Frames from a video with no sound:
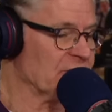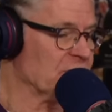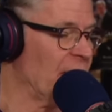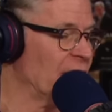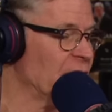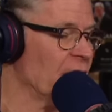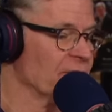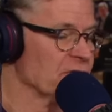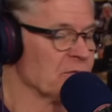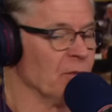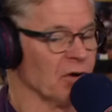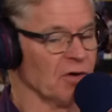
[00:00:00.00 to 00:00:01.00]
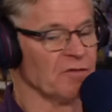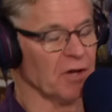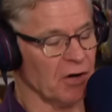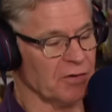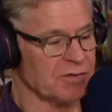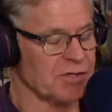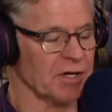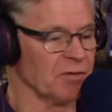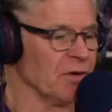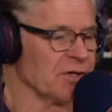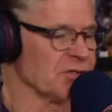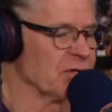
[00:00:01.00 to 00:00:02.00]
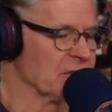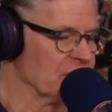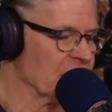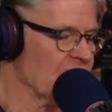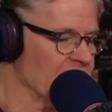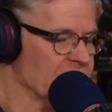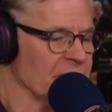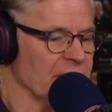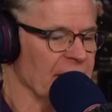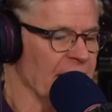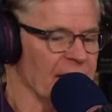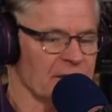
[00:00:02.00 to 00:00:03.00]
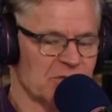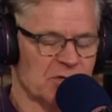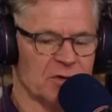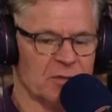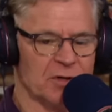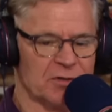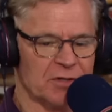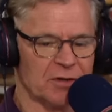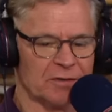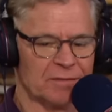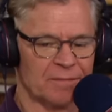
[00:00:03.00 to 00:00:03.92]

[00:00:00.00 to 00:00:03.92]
So I thought it was more of those than it was the concussion that had him so emotional.